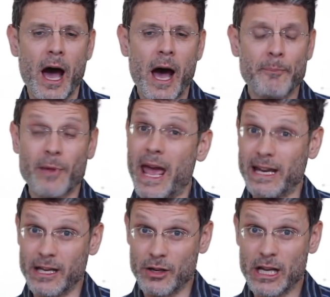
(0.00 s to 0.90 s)

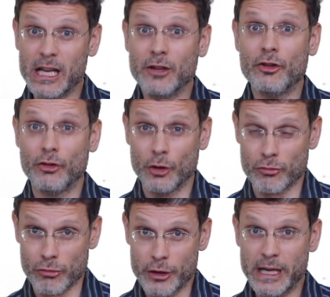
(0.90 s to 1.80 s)
And he needs to
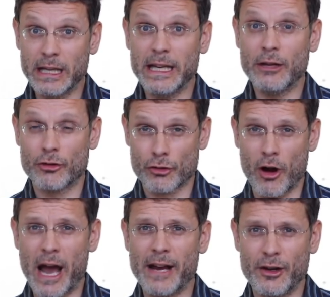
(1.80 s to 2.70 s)
really
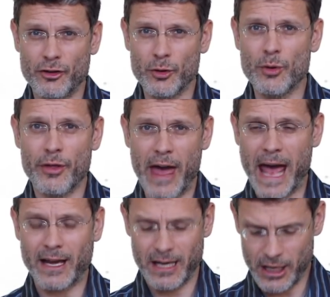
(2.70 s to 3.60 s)
try to do
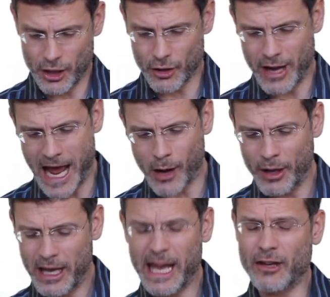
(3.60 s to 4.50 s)
that here.
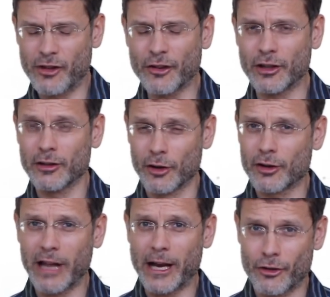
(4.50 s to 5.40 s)
Now, it doesn't
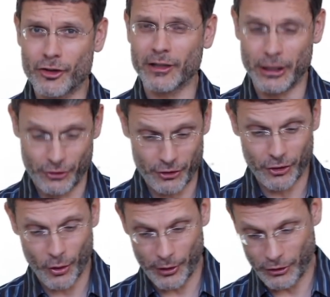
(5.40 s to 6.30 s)
look like Cilic is
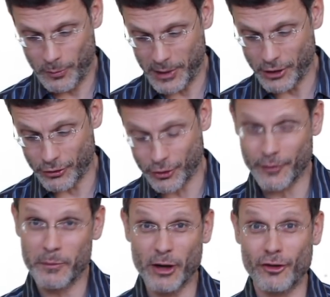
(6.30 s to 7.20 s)
going to be
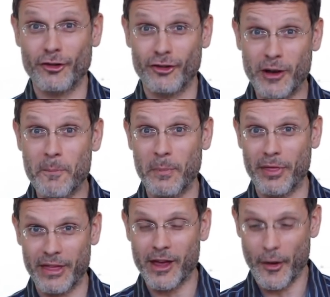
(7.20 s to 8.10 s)
deserving much
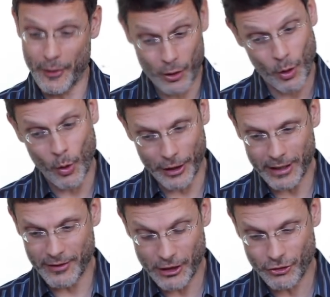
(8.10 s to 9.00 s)
sympathy on the
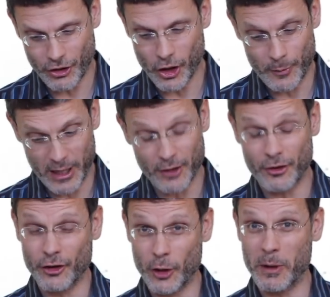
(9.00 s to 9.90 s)
court this year, because
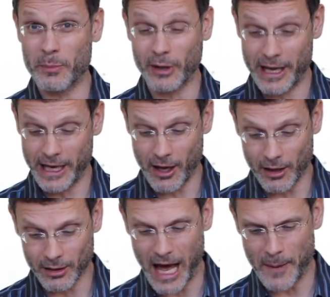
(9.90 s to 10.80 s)
he's going to be playing
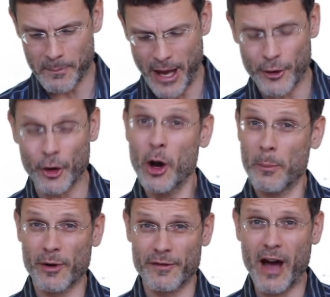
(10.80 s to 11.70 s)
a lot better,
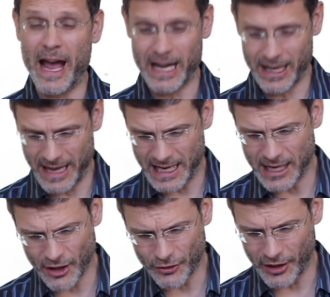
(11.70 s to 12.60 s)
provided that
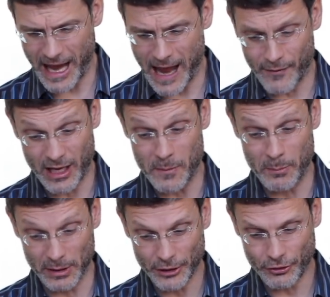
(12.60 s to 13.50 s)
he doesn't have any
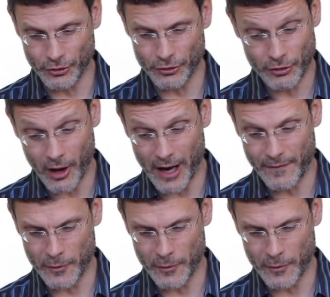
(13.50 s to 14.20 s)
blisters, God